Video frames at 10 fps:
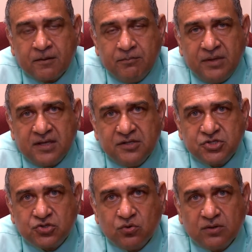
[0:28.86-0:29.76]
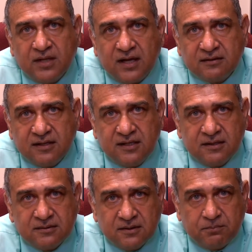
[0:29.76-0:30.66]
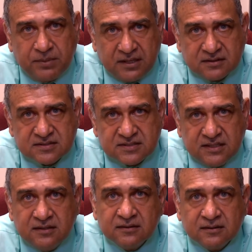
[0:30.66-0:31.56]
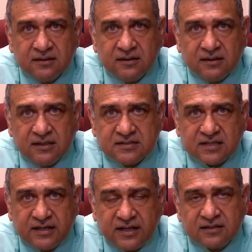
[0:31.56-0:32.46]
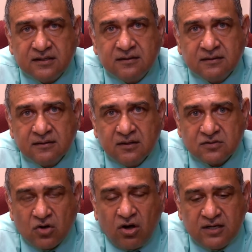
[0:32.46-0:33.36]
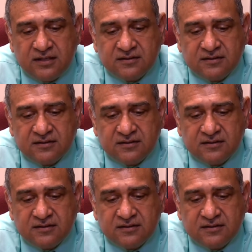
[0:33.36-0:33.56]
making sure that the PLC is connected. So all the